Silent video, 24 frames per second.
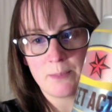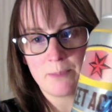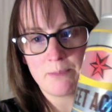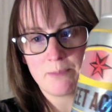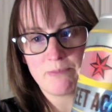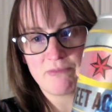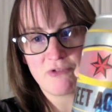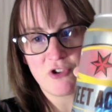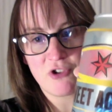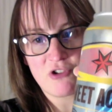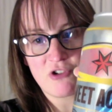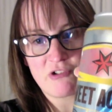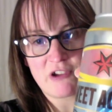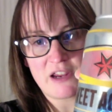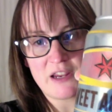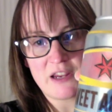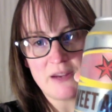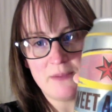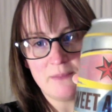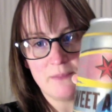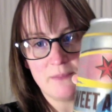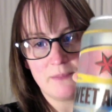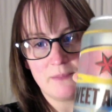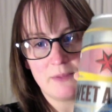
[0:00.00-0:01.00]

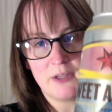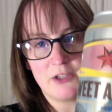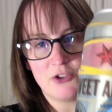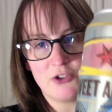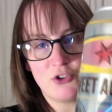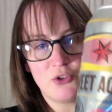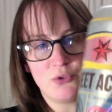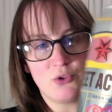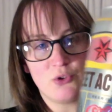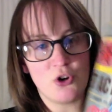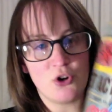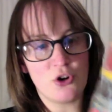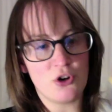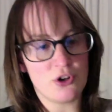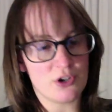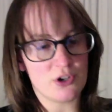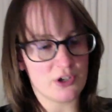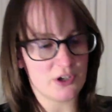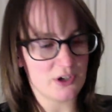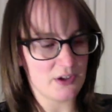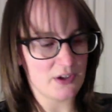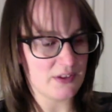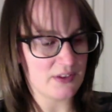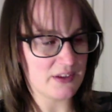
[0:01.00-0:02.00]
Brewery in New York.
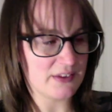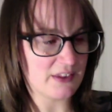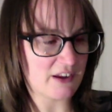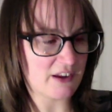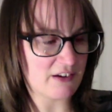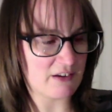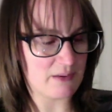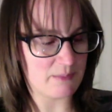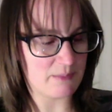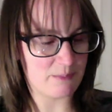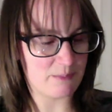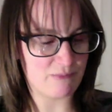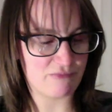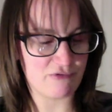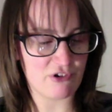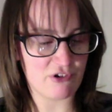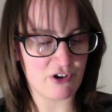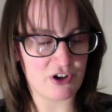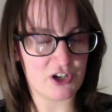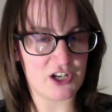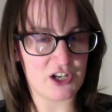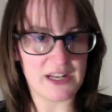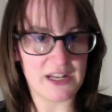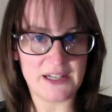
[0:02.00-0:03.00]
I think they're in
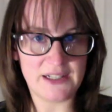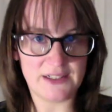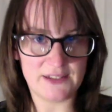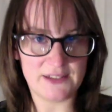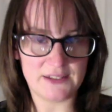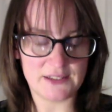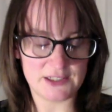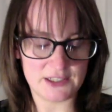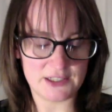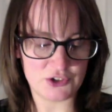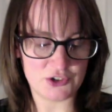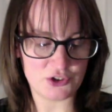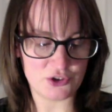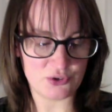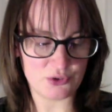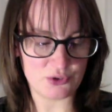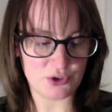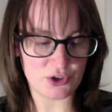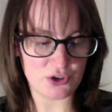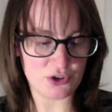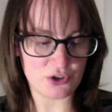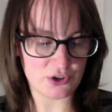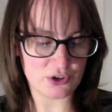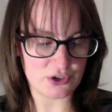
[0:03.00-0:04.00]
Brooklyn in New
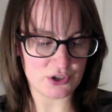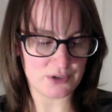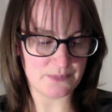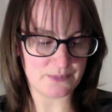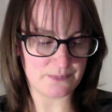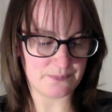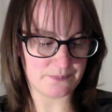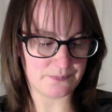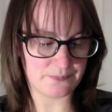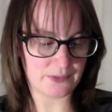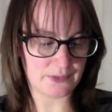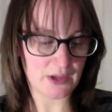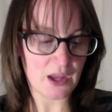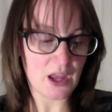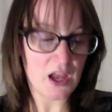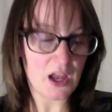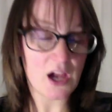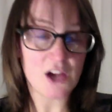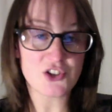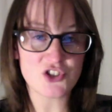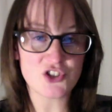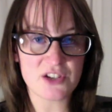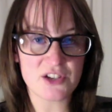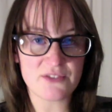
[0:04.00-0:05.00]
York.
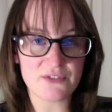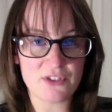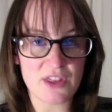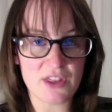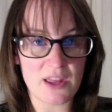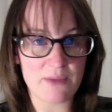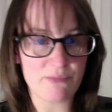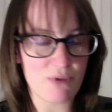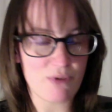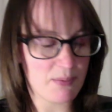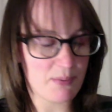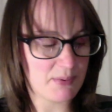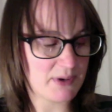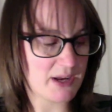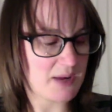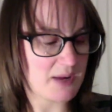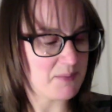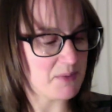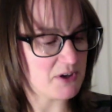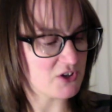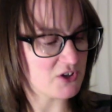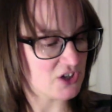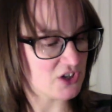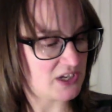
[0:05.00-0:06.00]
I should give you their proper name
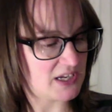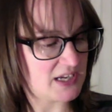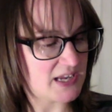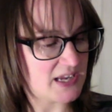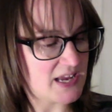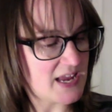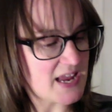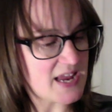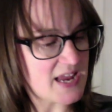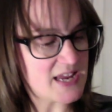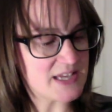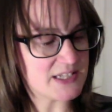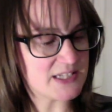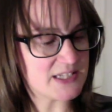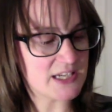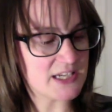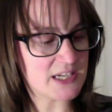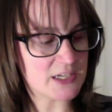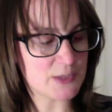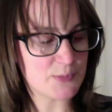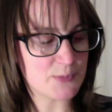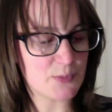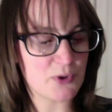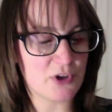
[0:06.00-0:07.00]
actually. It's
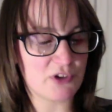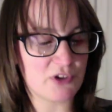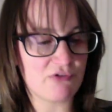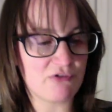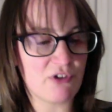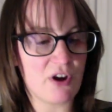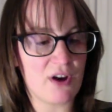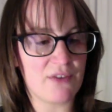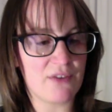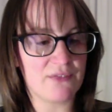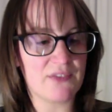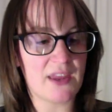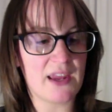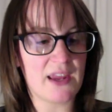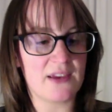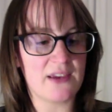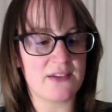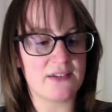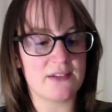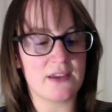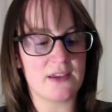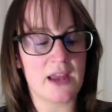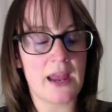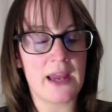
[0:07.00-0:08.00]
Sixpoint Craft
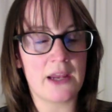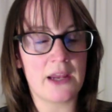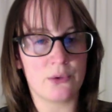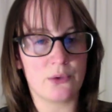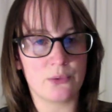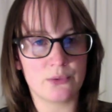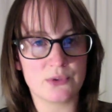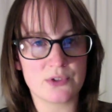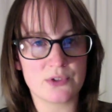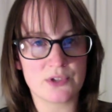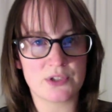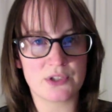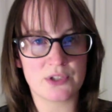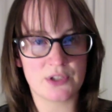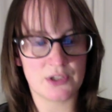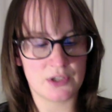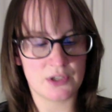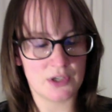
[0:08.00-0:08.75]
Ales.